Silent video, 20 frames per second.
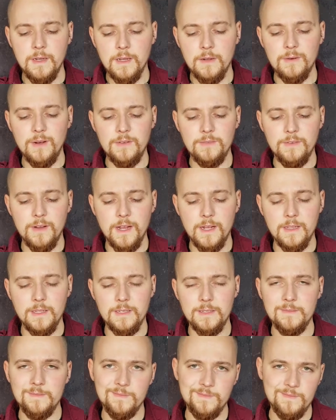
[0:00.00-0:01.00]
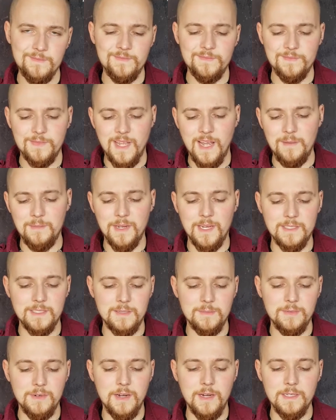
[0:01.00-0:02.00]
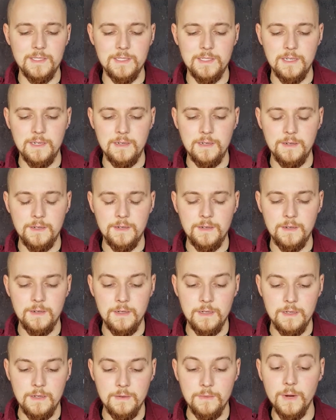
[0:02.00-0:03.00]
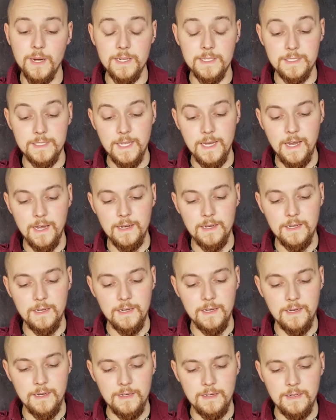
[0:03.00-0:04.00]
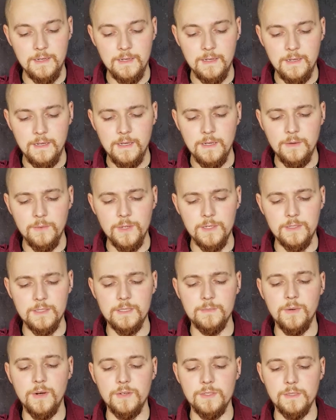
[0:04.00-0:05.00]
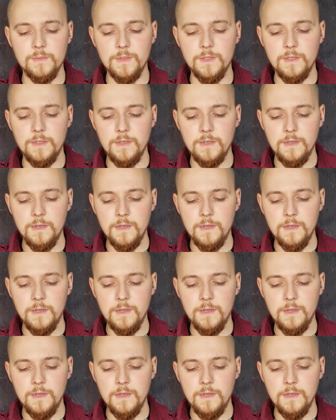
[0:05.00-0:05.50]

Quite frankly, I'm not surprised. Why is that? We're disposable.